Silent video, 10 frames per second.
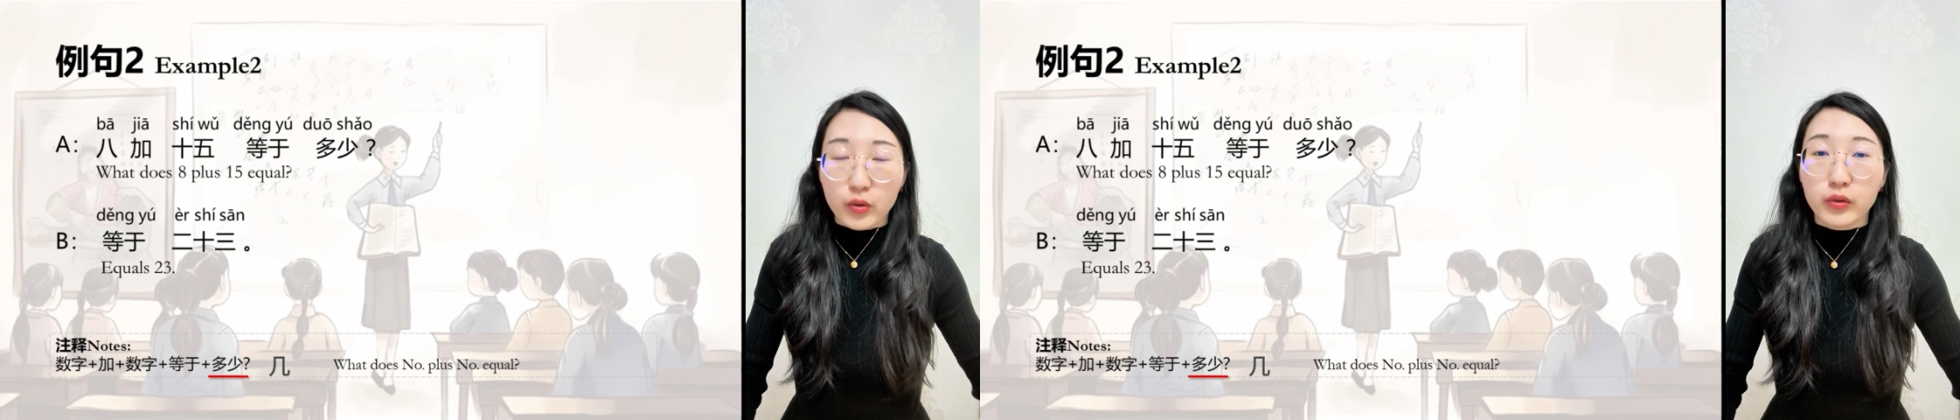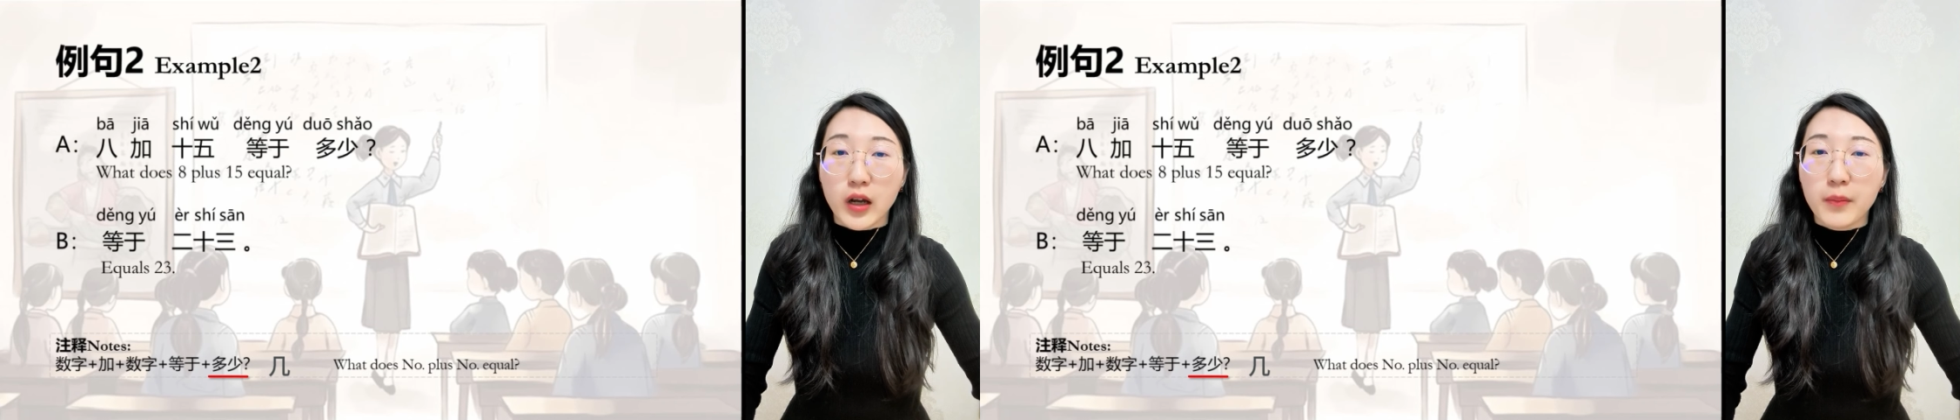
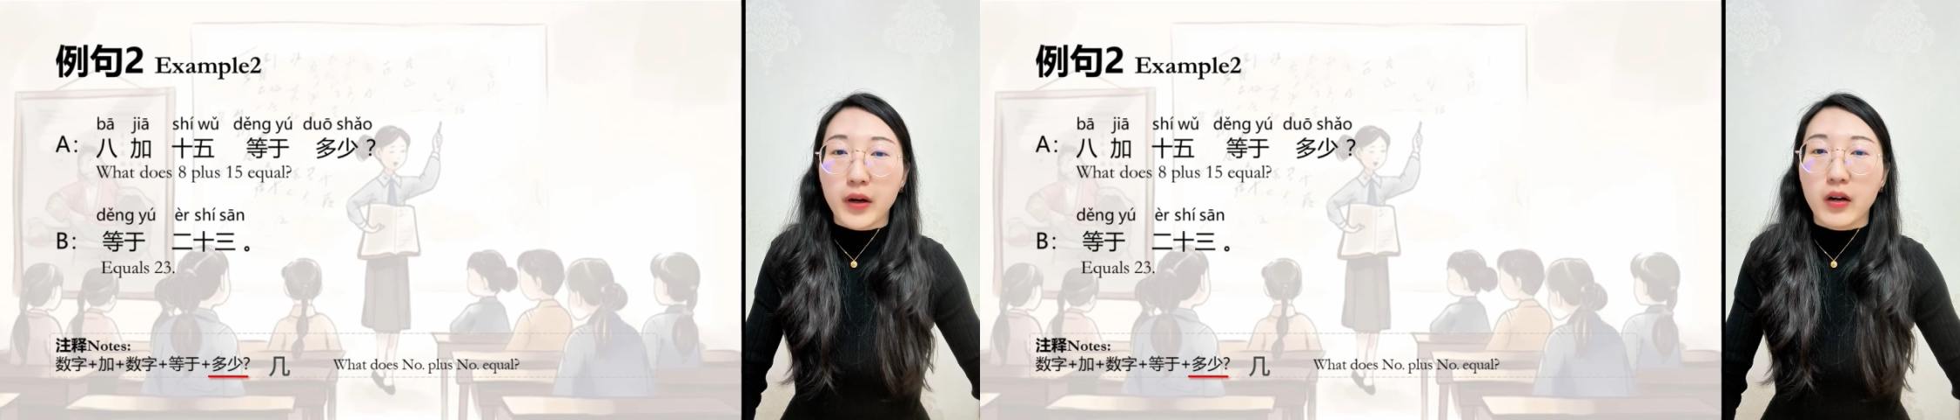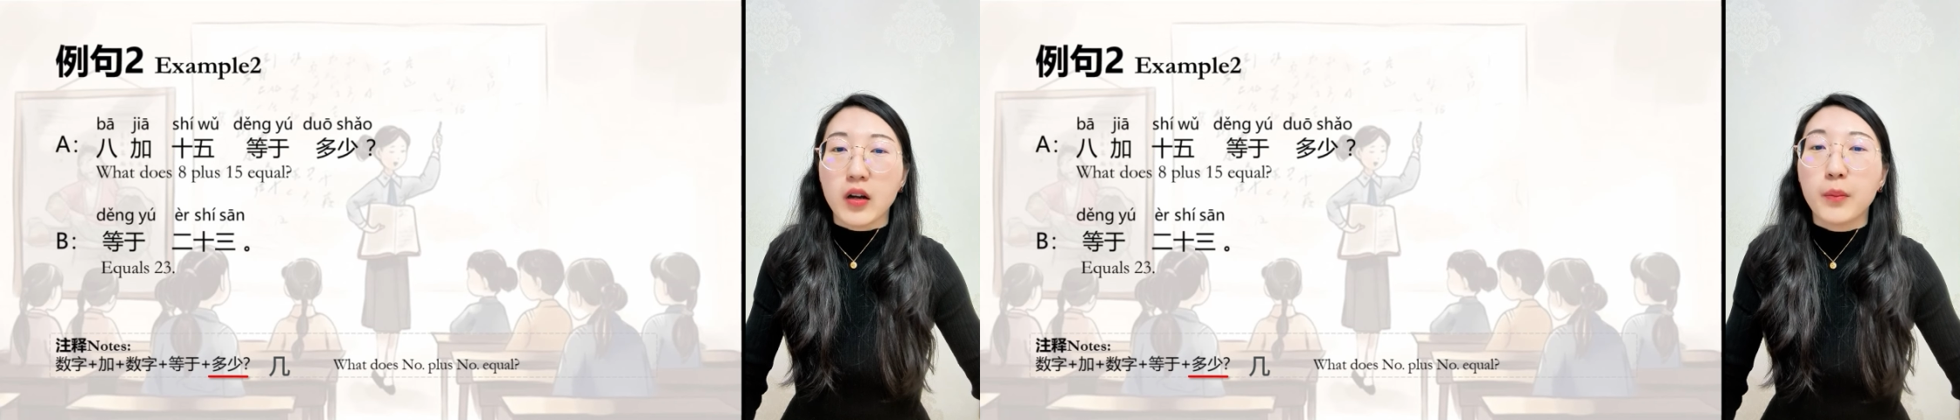to
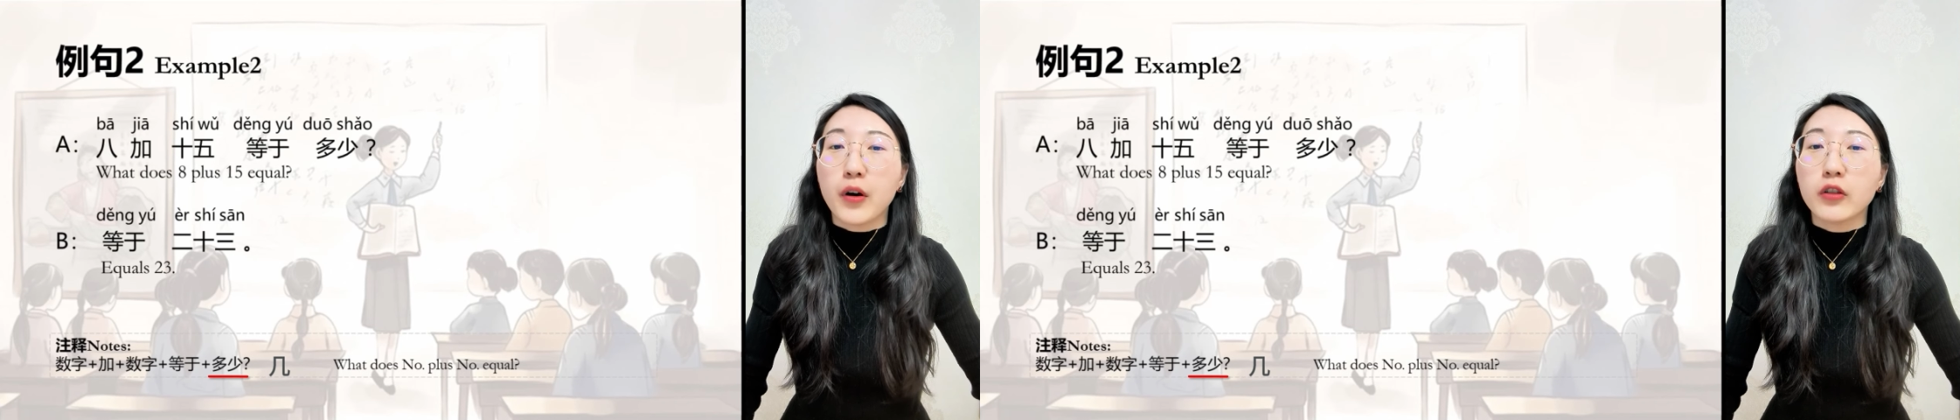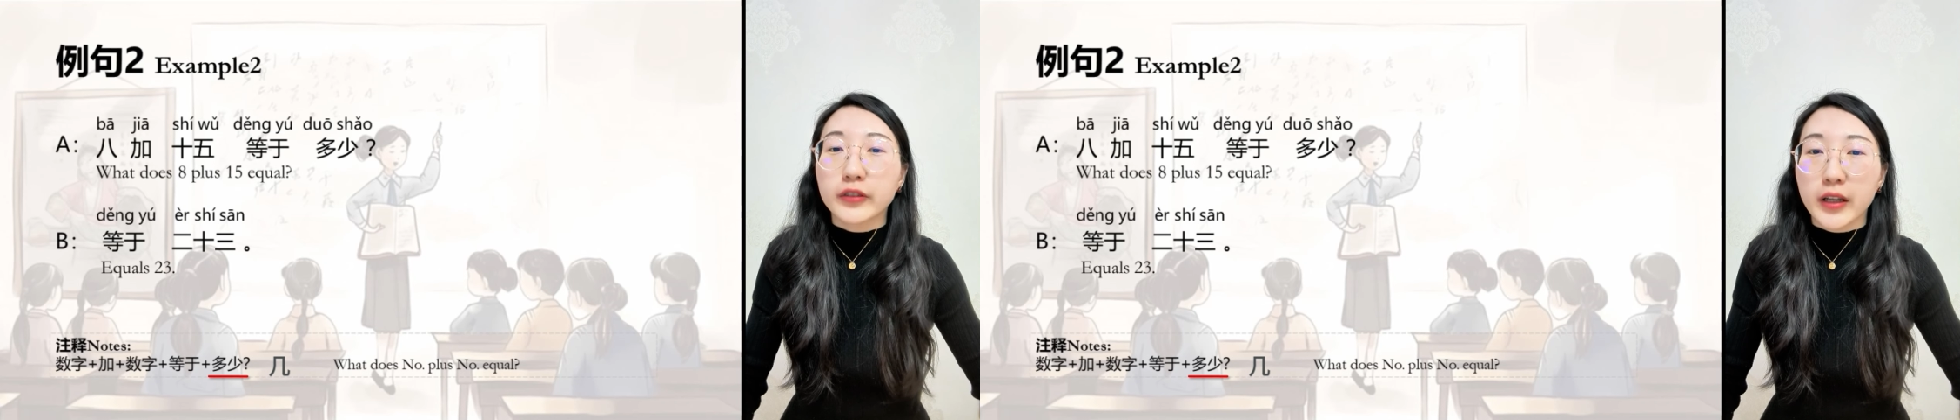number
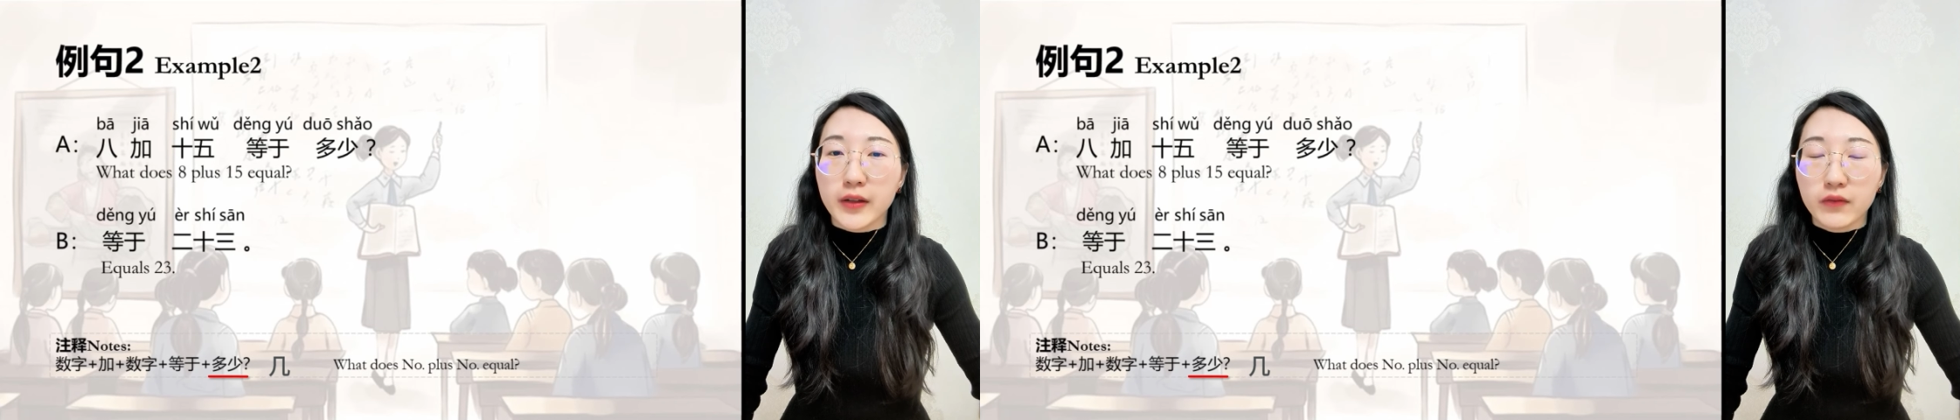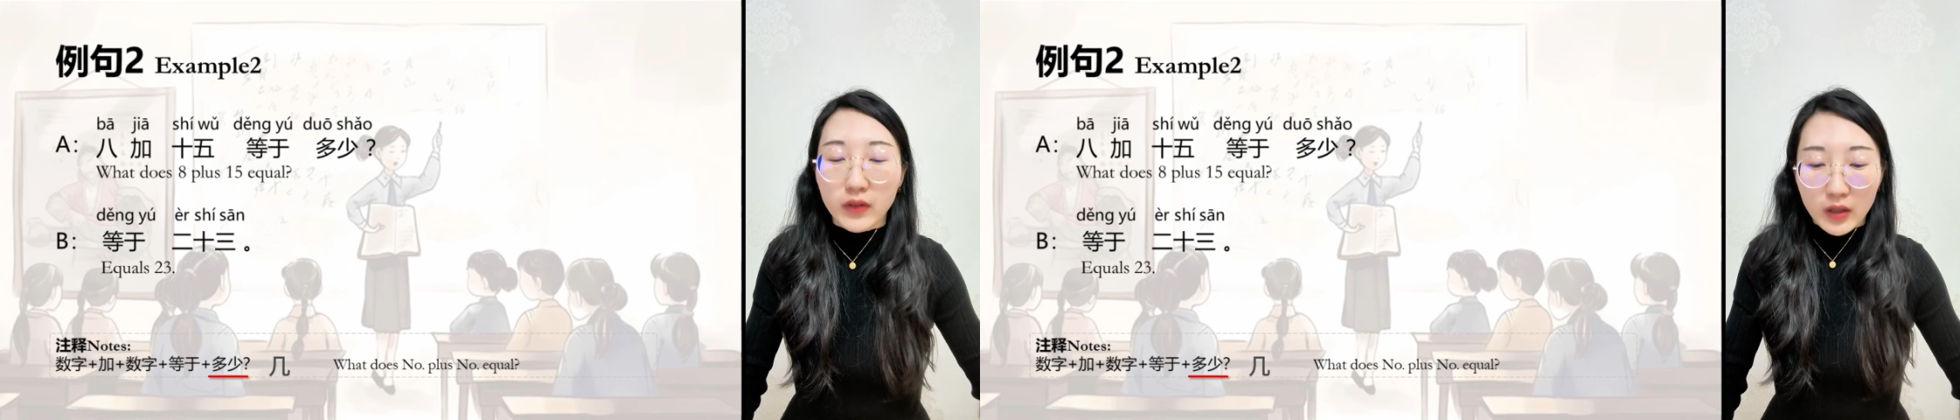above
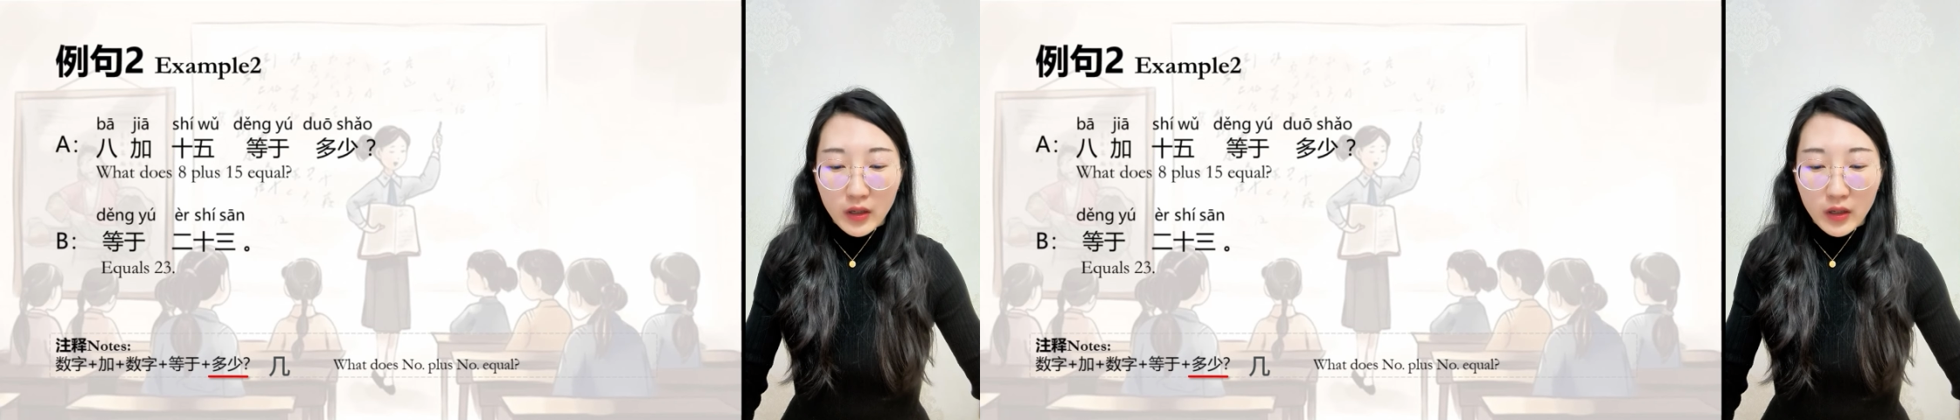10.